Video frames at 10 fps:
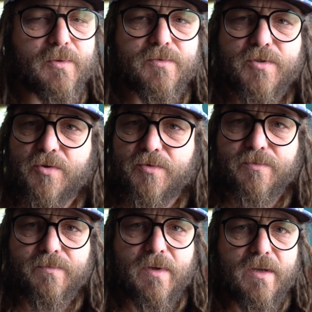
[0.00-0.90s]

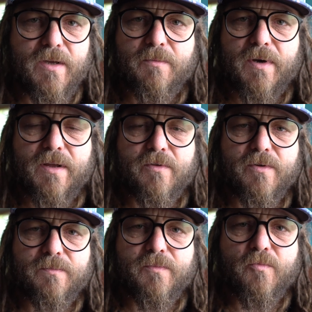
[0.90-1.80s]
pontoon,
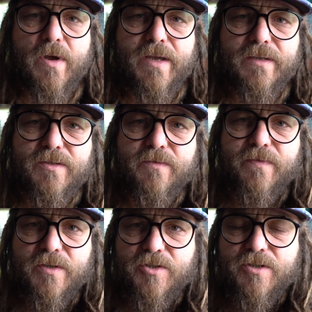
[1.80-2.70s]
whatever ways you
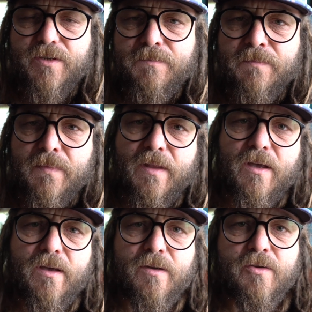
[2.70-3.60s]
fish.
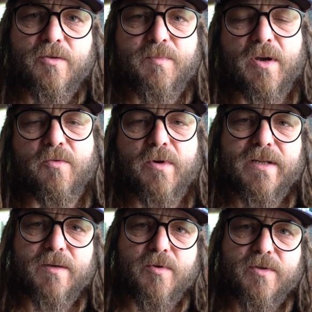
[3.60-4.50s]
A good pair of
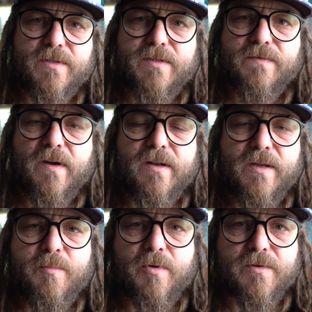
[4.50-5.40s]
wading boots is
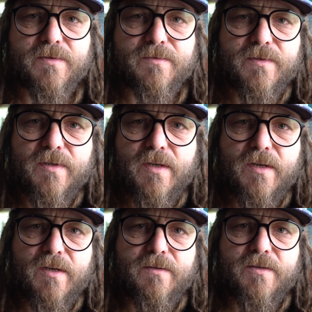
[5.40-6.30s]
fairly important.
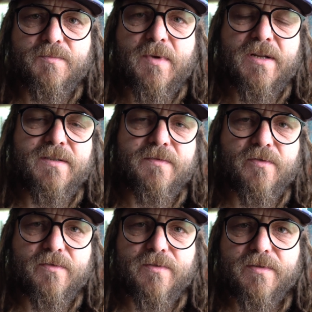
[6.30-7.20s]
There's many
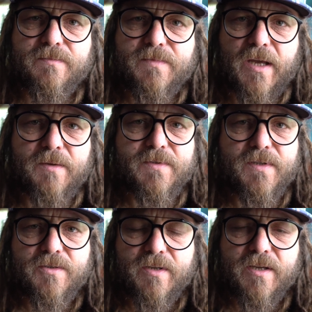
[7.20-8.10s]
different types
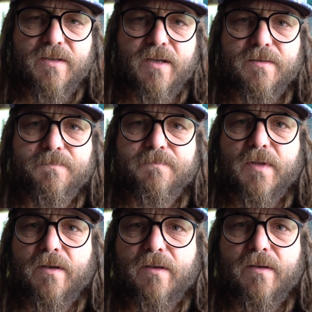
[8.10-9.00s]
that you can get.
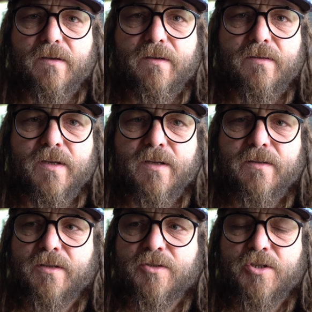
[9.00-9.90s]
You
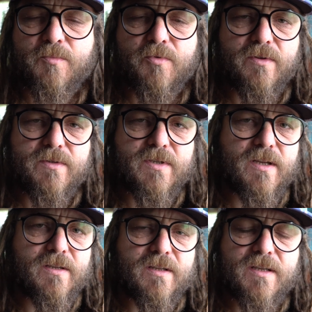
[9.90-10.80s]
can get cheap ones, you
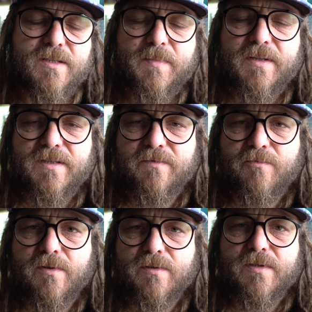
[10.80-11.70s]
can get expensive
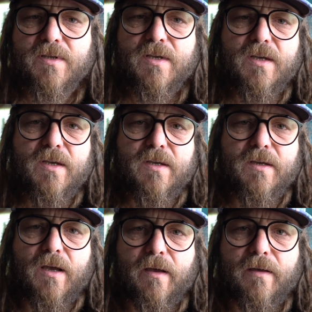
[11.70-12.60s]
ones.
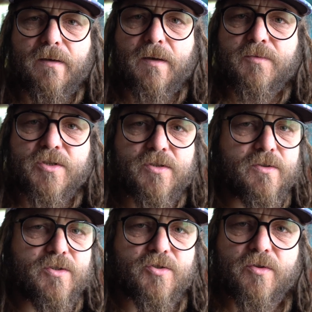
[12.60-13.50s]
I'm just
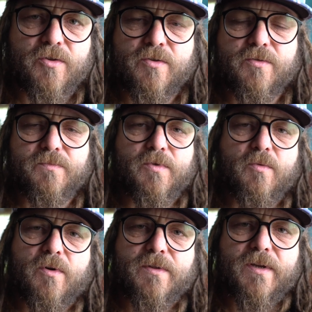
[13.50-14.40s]
going to show you
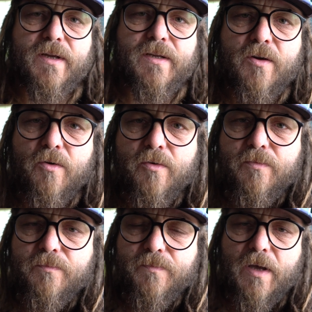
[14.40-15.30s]
the one that I
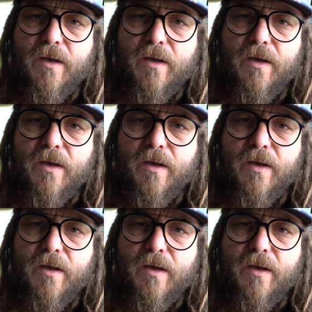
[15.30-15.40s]
go